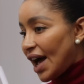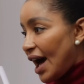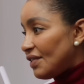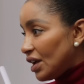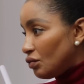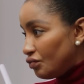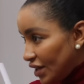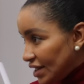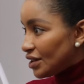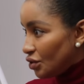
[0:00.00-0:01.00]
having a
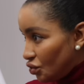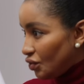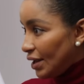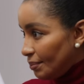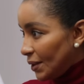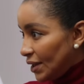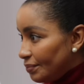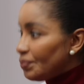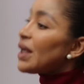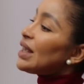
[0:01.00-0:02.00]
recent treatment,
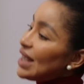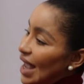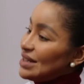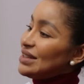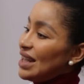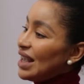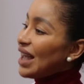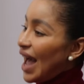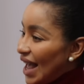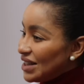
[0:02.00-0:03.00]
yes, it
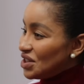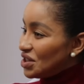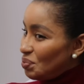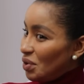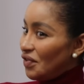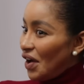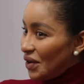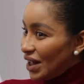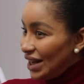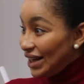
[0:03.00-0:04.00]
can just
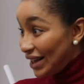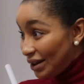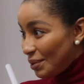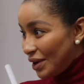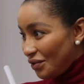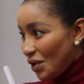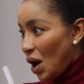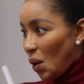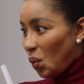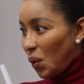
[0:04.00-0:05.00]
provoke a little bit
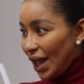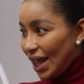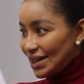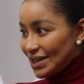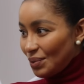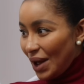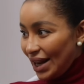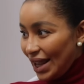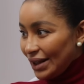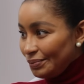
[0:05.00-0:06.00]
of weird
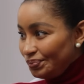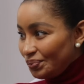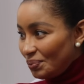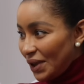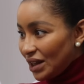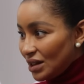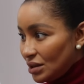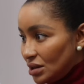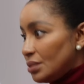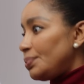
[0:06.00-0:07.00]
swelling
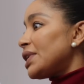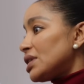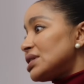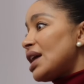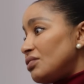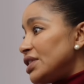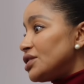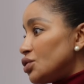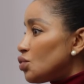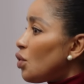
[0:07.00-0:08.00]
because of that
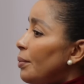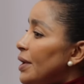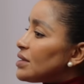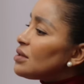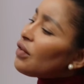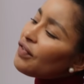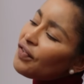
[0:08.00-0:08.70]
recent trauma. It's not